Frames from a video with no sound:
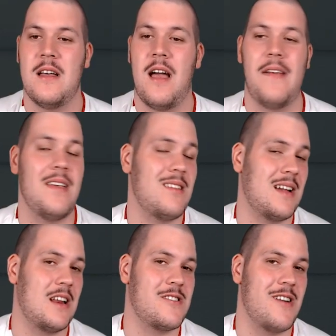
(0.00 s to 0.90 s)
Unless I
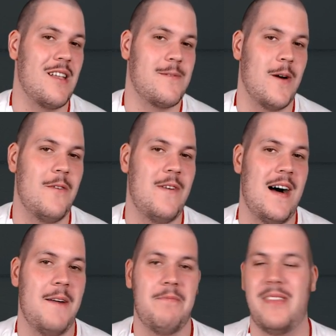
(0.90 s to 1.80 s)
get a transfer
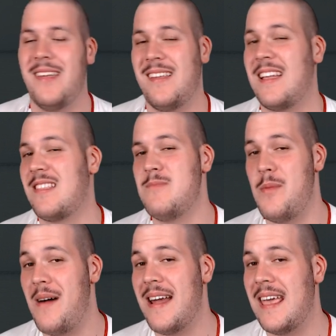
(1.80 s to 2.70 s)
offer, unless I get some more
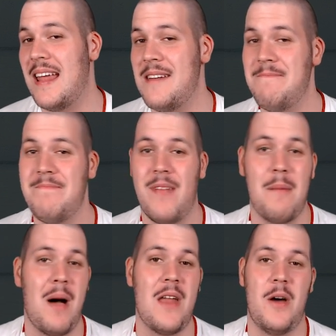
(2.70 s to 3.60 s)
money in, I
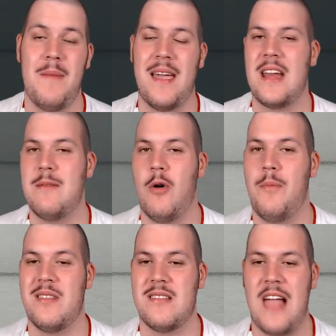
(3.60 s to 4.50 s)
might not make any more
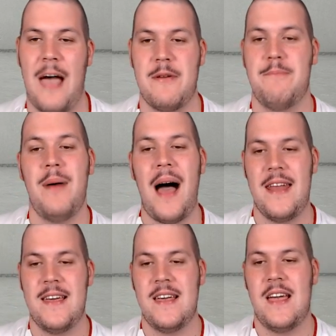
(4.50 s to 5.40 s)
business happen.
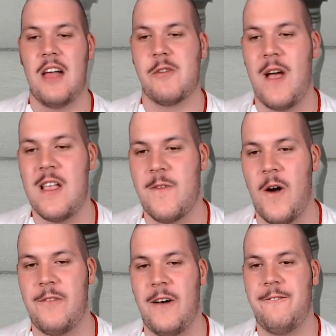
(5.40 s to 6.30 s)
But a transfer
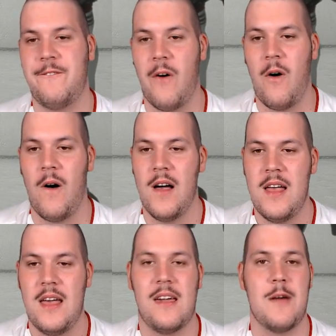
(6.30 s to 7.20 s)
offer for
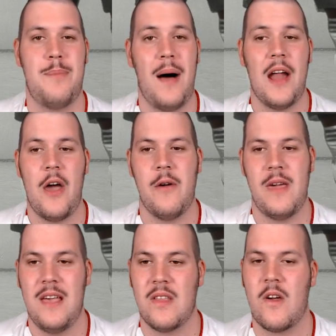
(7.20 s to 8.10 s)
Cabano
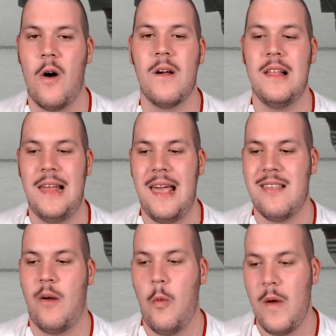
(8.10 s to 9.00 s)
here, the
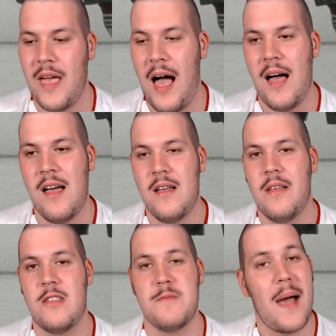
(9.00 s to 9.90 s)
Congolese winger,
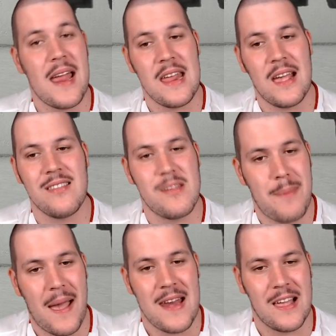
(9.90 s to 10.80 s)
debating
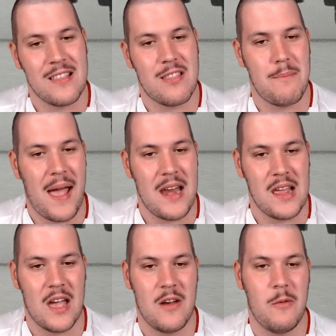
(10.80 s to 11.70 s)

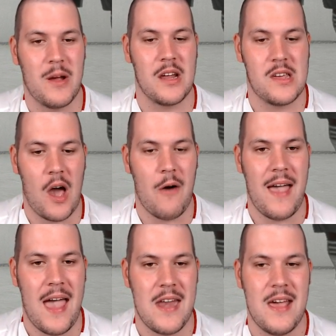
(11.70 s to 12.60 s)
it. We're going to go
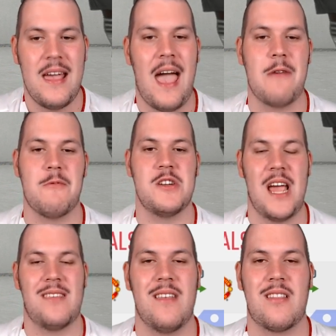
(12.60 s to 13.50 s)
ahead and
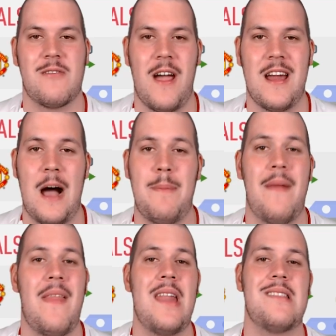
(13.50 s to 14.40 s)
reject straight up.
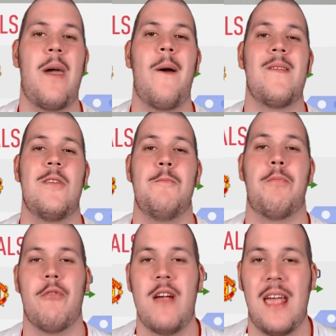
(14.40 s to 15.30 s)
And that is going to
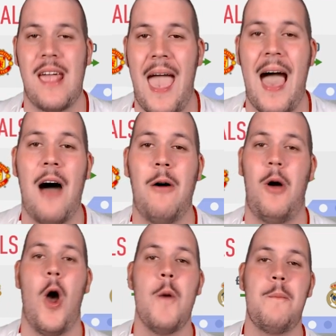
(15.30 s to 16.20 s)
bring our
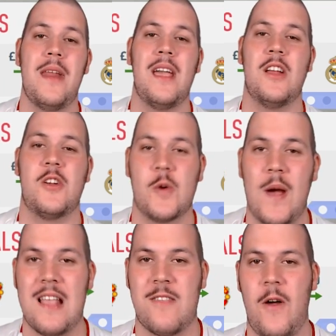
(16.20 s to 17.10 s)
opening
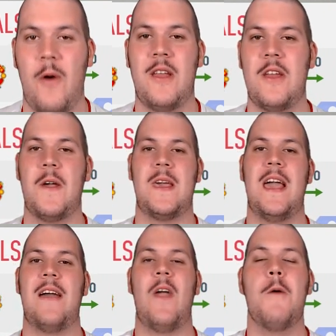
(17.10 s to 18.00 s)
transfer window
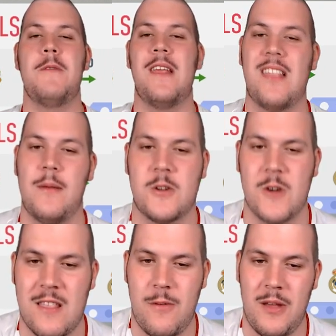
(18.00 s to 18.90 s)
here, the opening summer
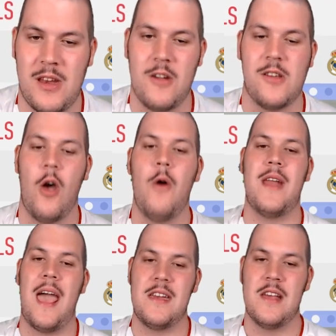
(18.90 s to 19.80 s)
transfer window, to an
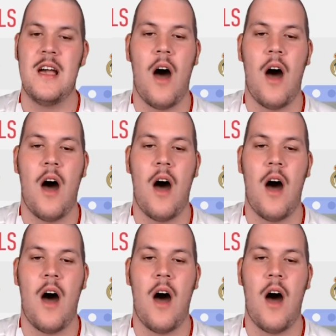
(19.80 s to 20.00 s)
end.